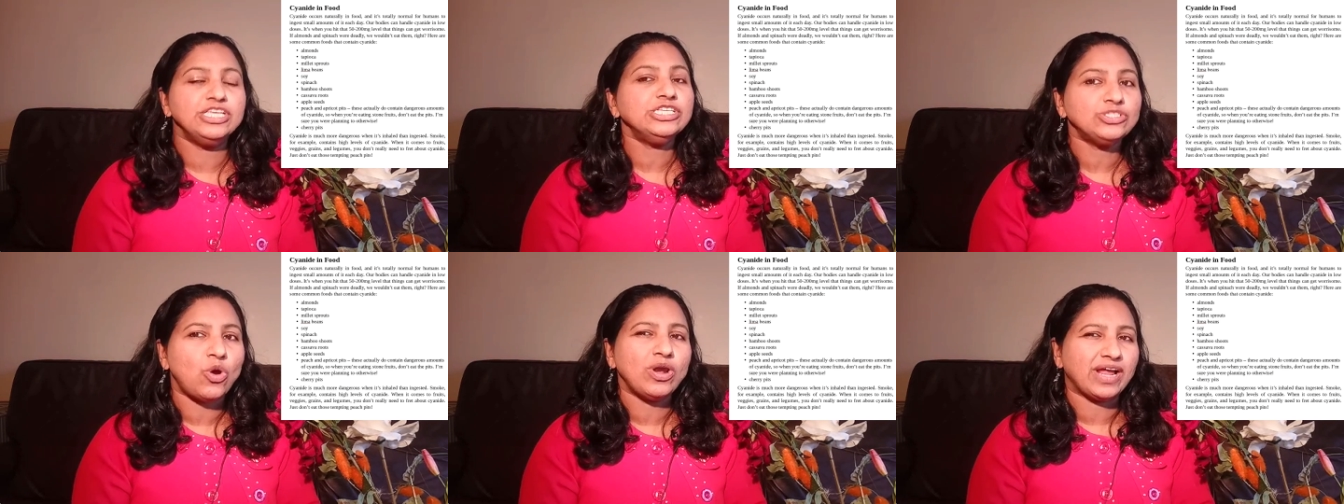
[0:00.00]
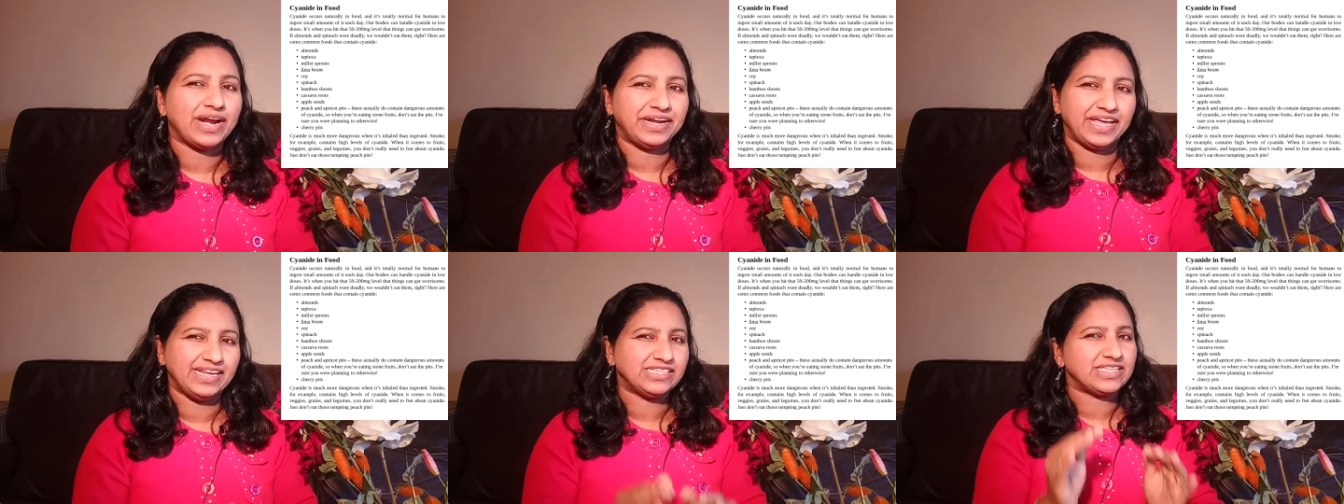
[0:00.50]
These all
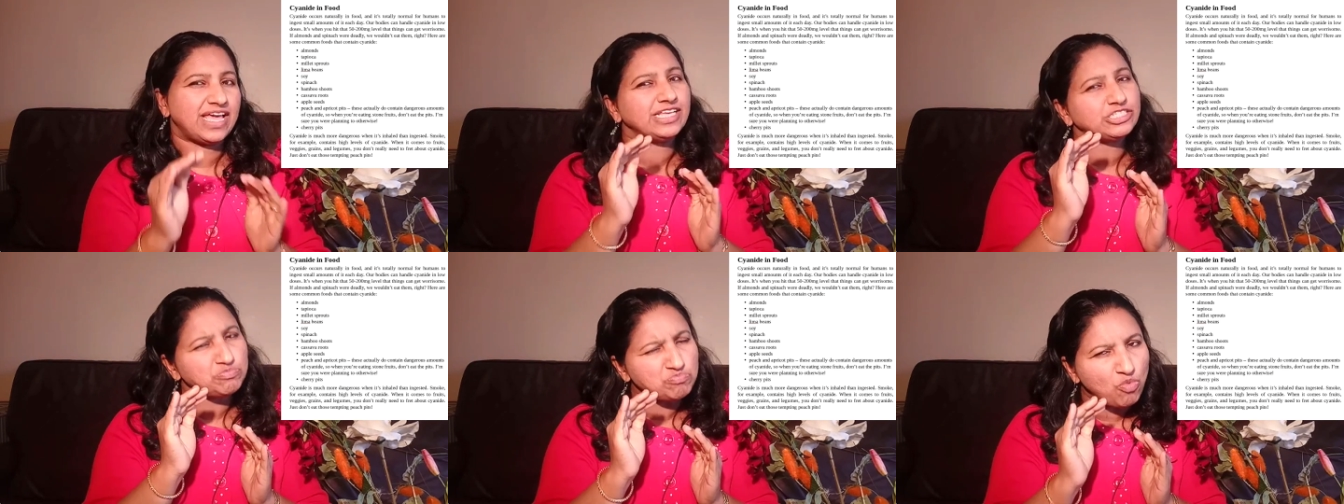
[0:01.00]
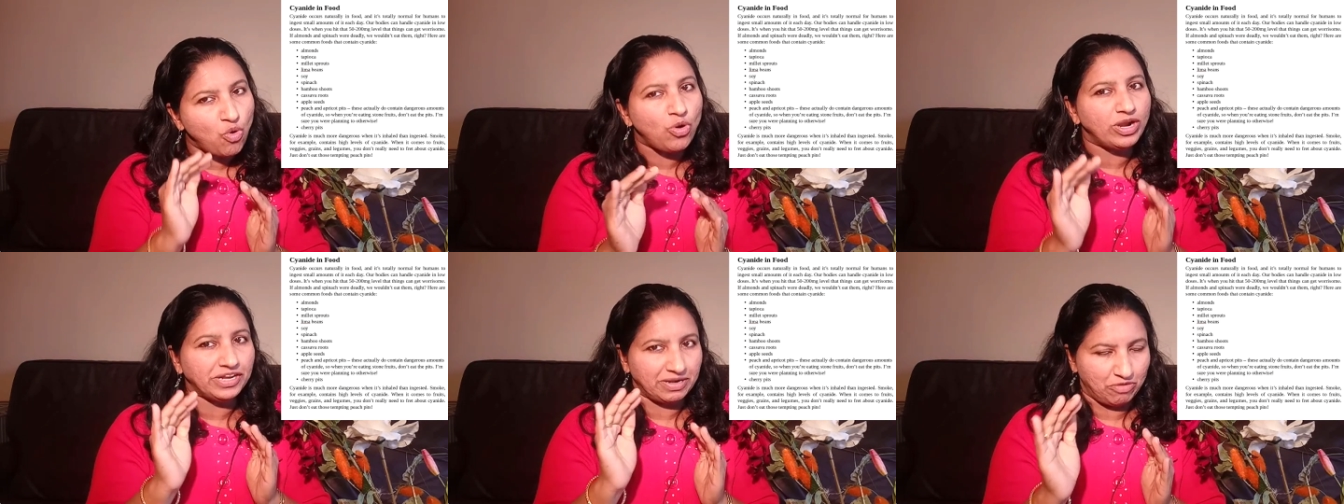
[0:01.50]
contains a
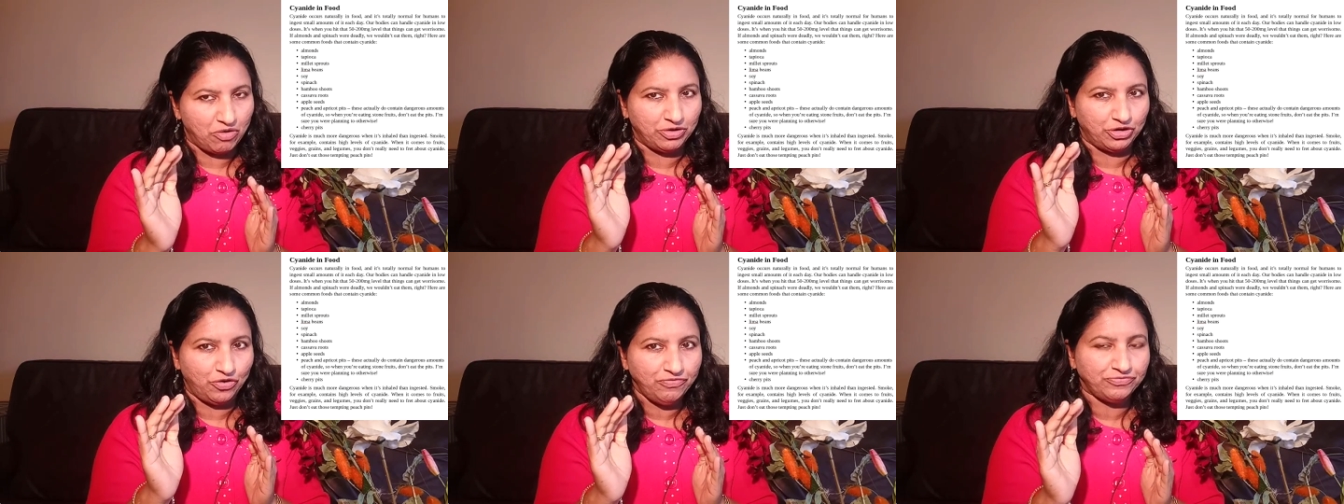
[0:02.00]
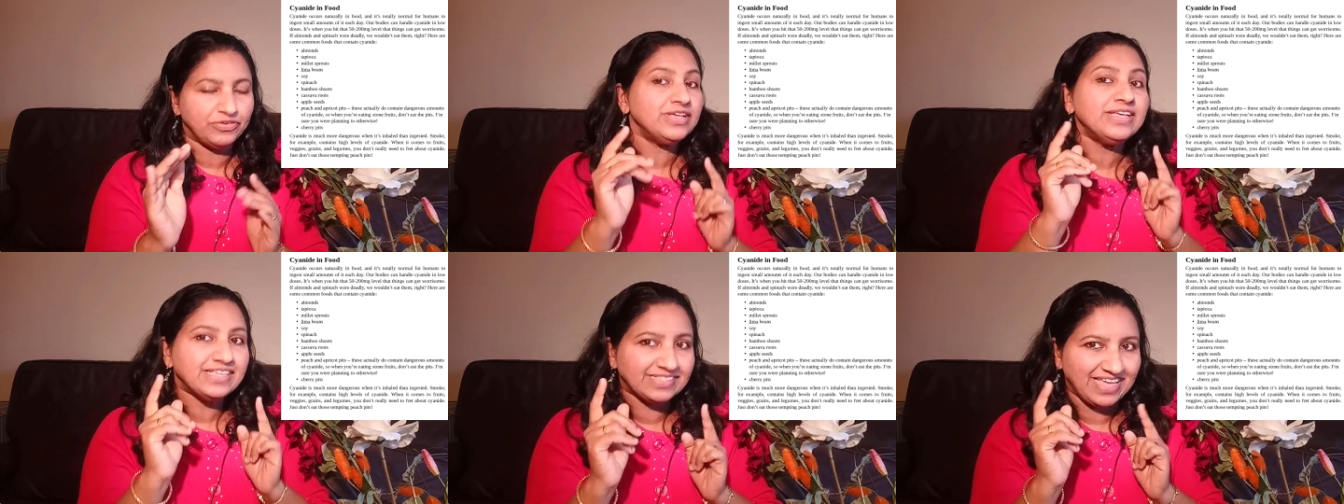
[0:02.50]
smaller amount of
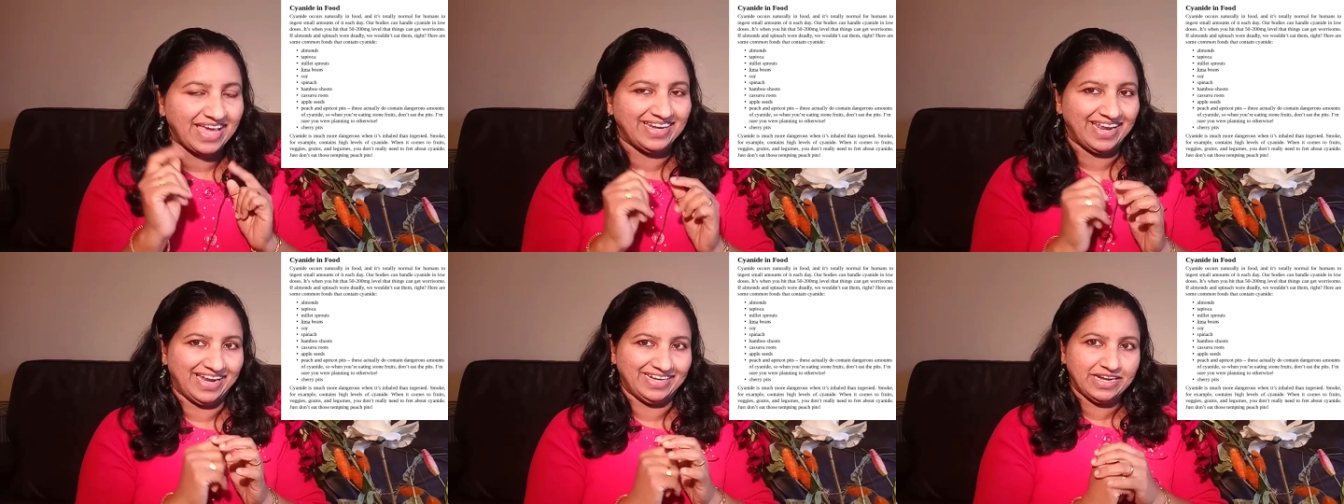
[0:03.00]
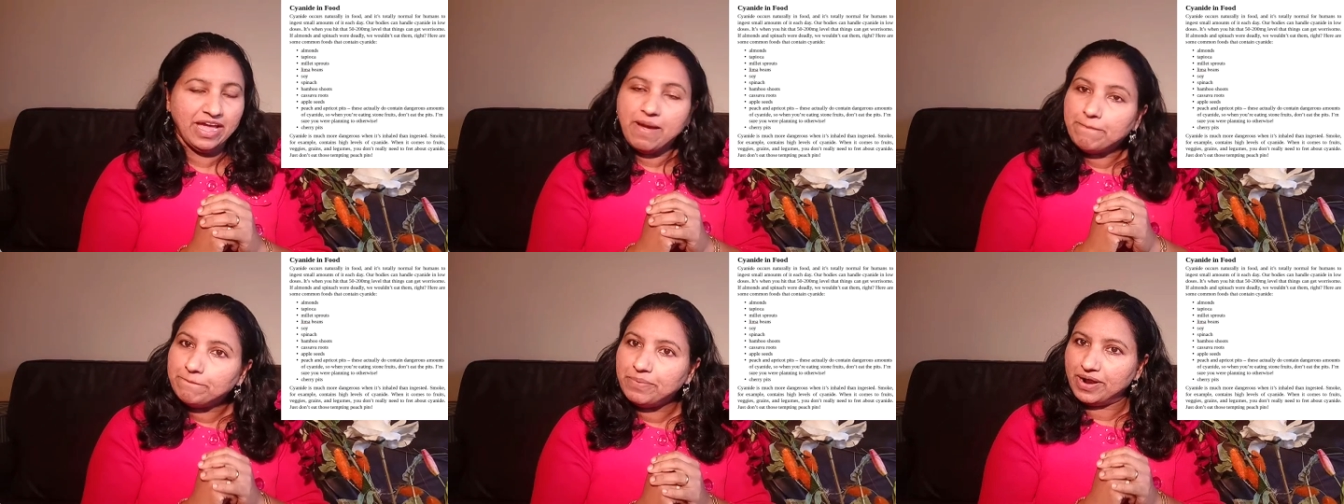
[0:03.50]
cyanide,
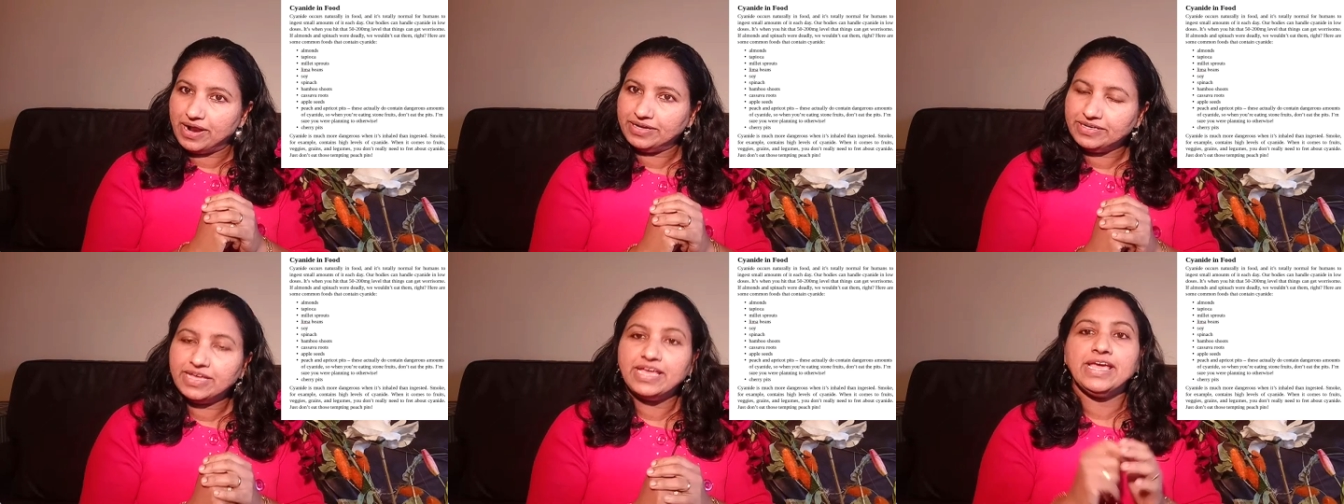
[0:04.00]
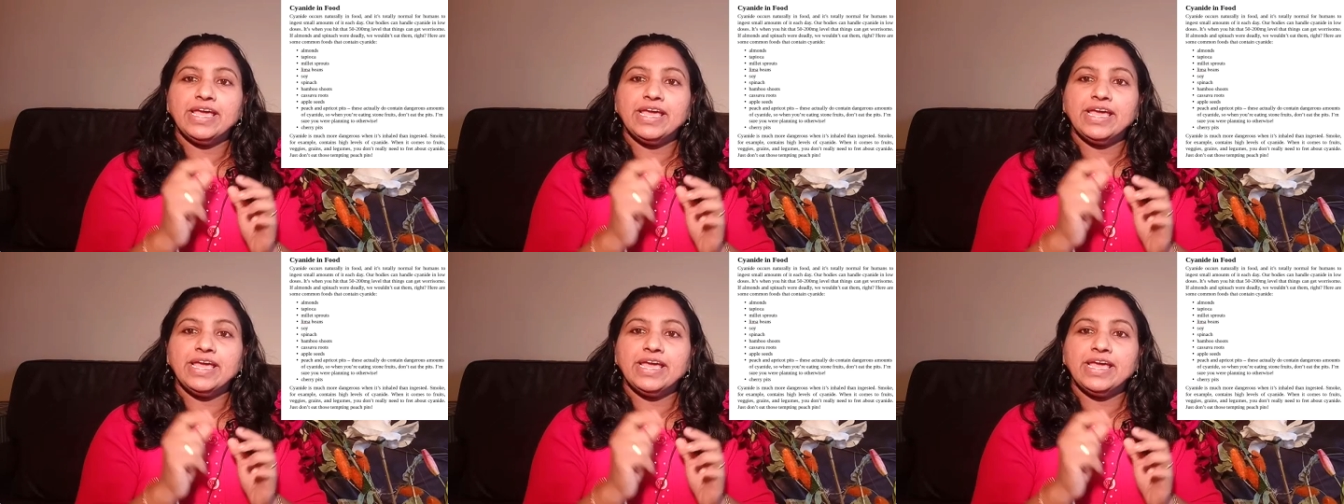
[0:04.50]
but